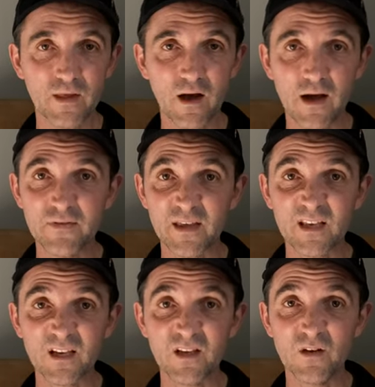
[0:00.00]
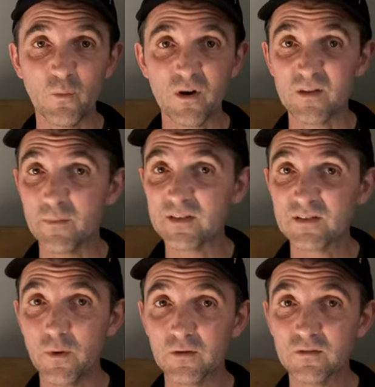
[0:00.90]
I think one of the best
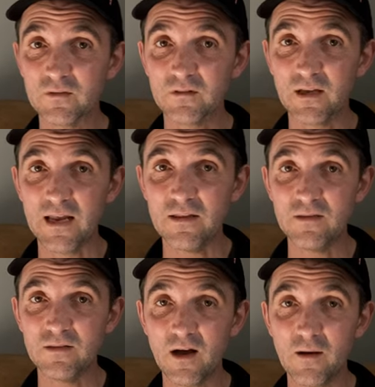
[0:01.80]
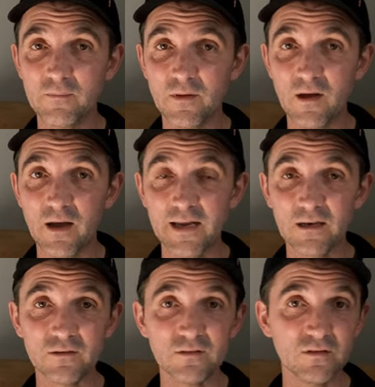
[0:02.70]
spots in
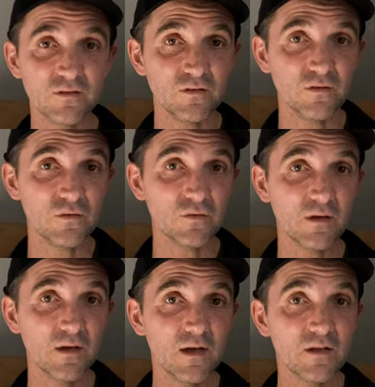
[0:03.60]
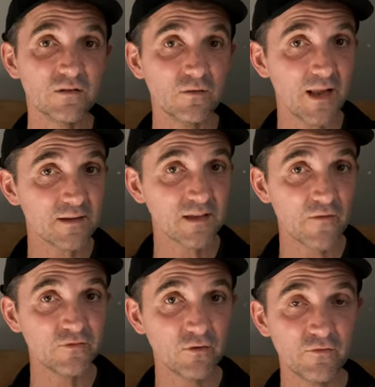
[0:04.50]
England to do
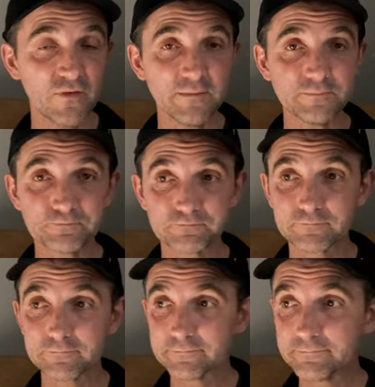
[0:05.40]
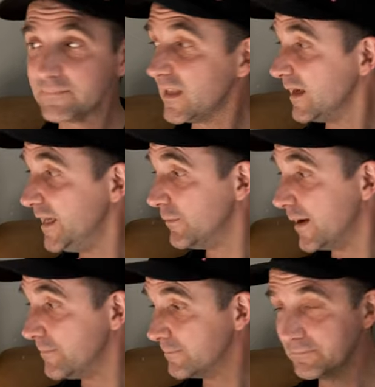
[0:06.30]
landscape photography.
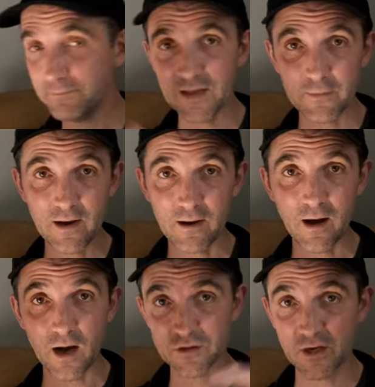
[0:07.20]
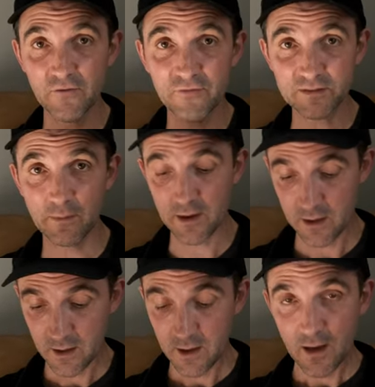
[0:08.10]
Anyway, there we are. I should go and fix my
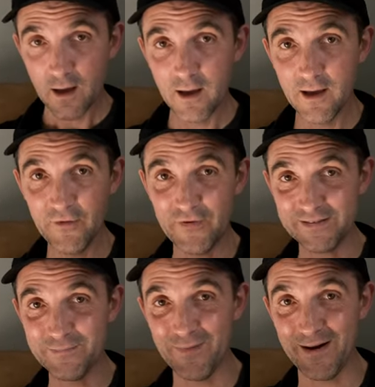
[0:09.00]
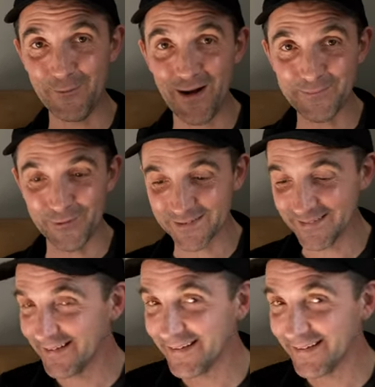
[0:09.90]
whiteboard.